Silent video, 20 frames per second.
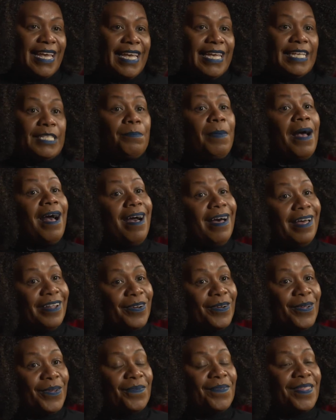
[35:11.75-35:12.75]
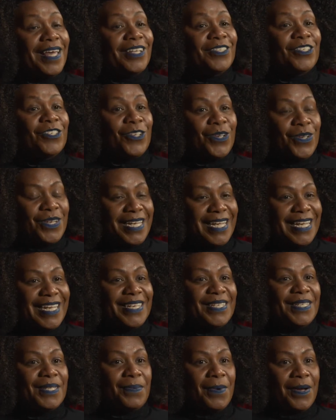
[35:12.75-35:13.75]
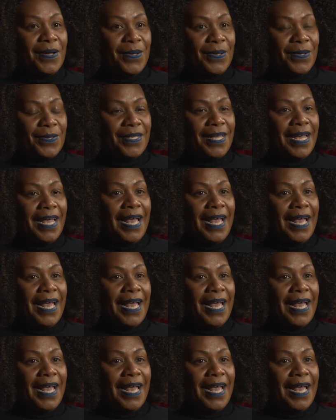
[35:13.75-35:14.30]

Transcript: is part of that journey as well,